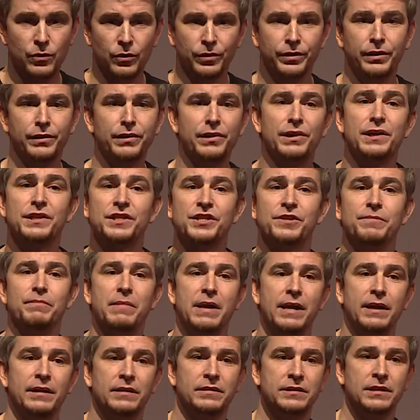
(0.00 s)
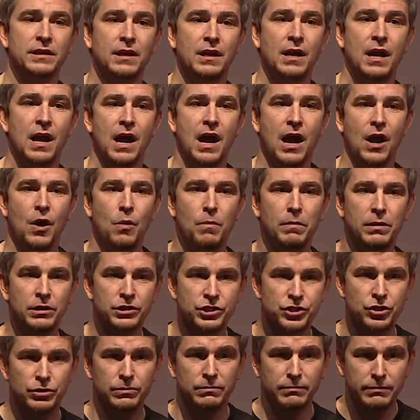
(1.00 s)
don't underestimate how
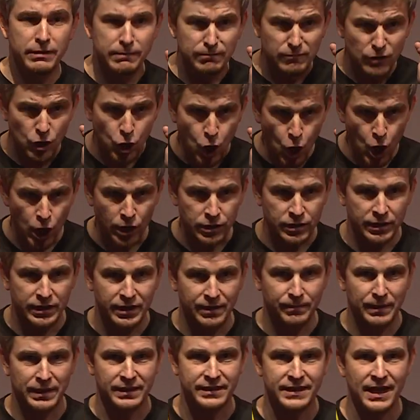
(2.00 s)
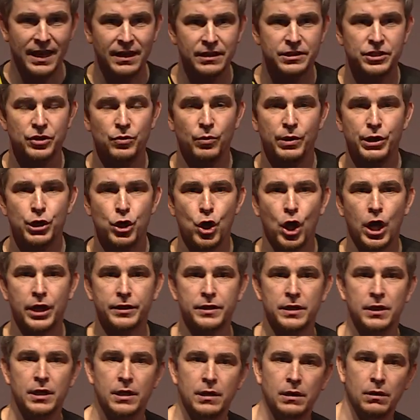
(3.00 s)
much locked in the mentality we
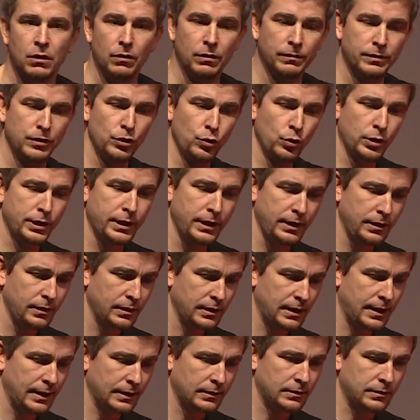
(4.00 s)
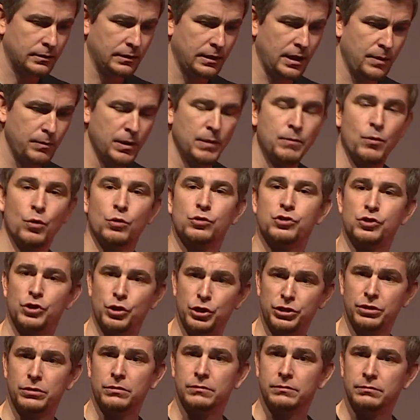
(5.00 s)
got on looking at MMOs
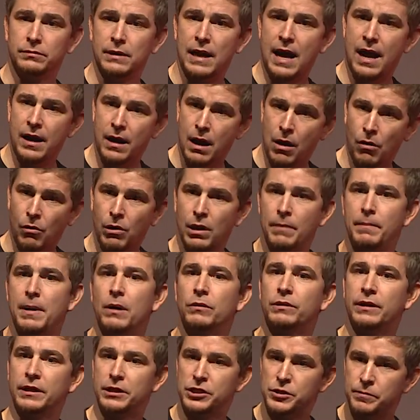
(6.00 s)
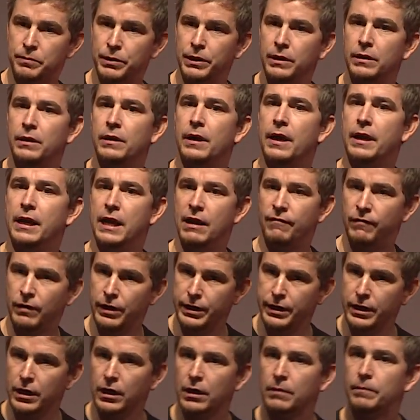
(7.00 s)
are uh, all about XP and
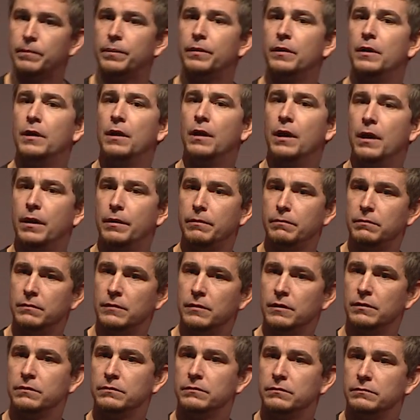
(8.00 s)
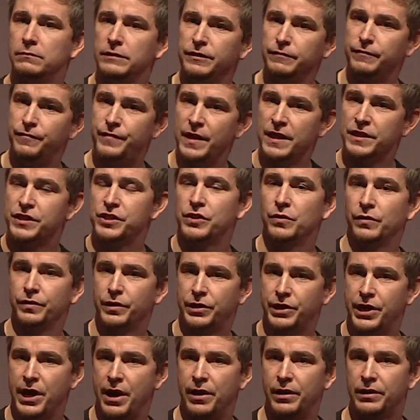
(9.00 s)
leveling up and investing
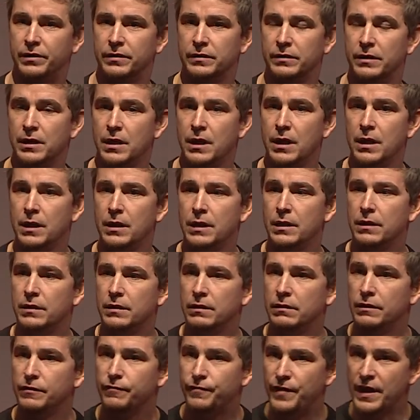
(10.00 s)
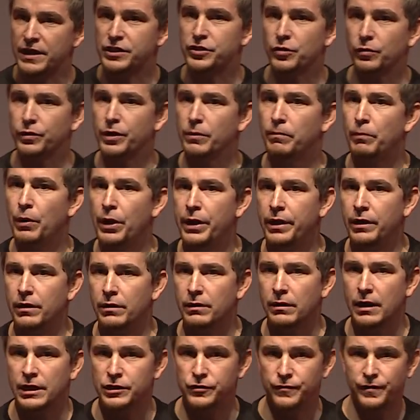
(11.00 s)
on the character. Investing on the
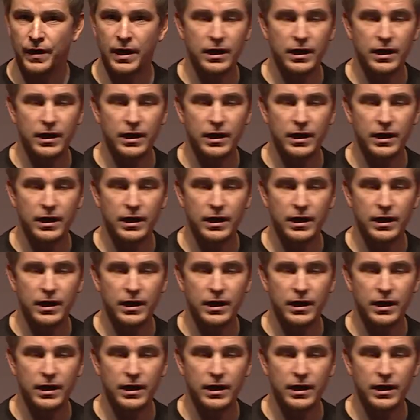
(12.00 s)
player, as